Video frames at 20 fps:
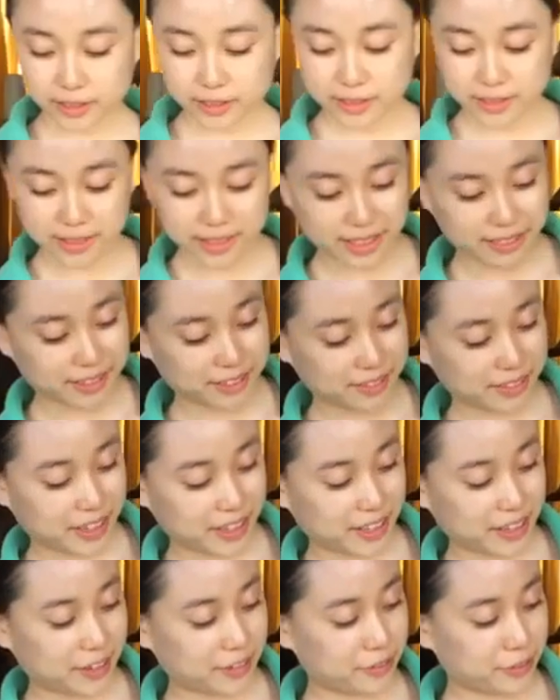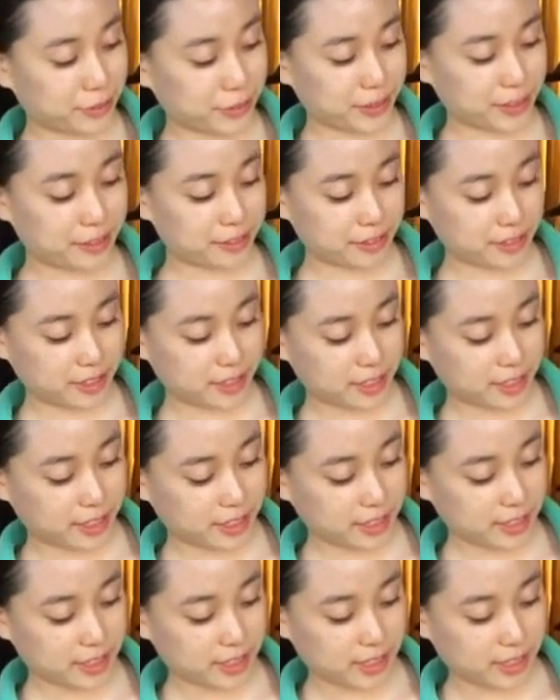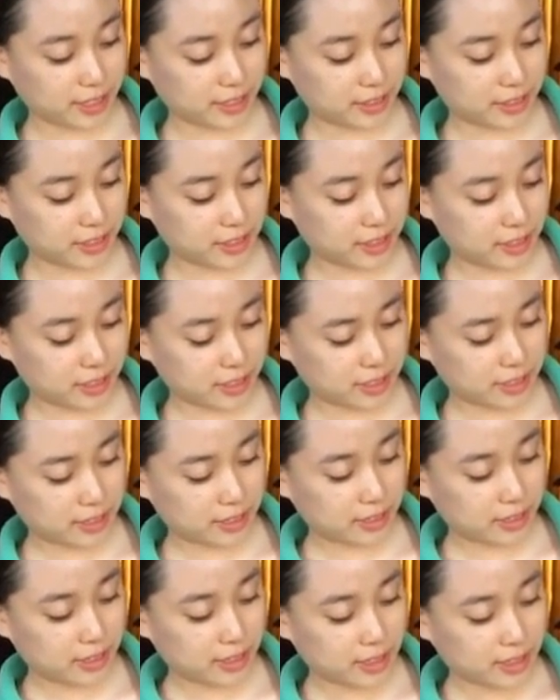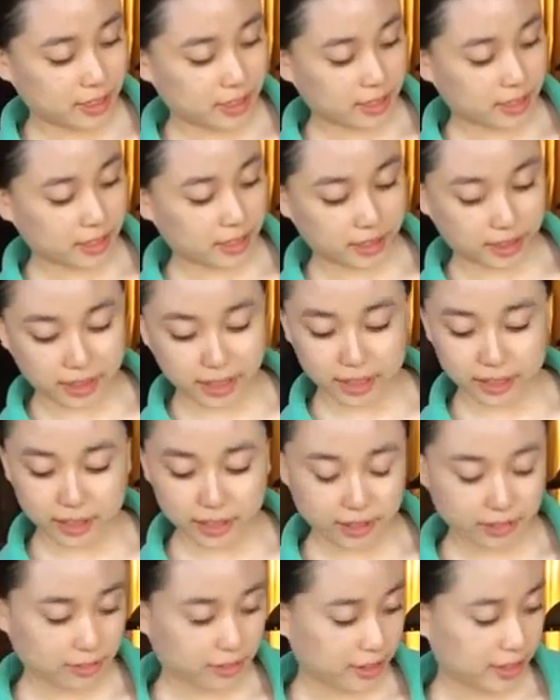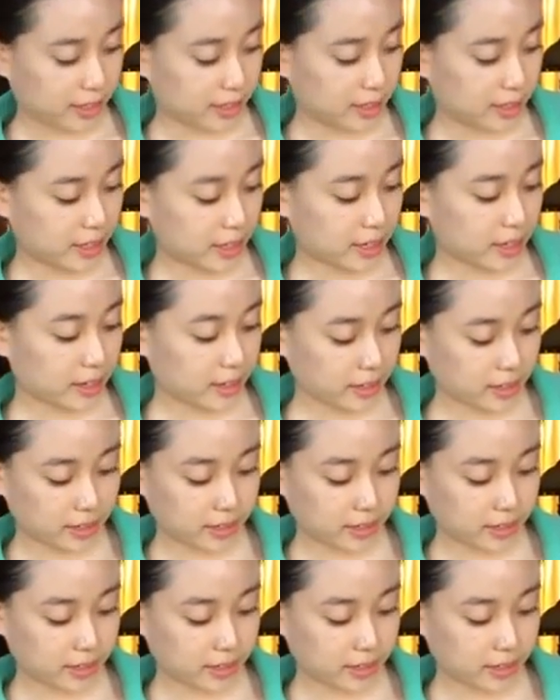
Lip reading: So now we've got our 400 turns, and I'll just cut that off right there.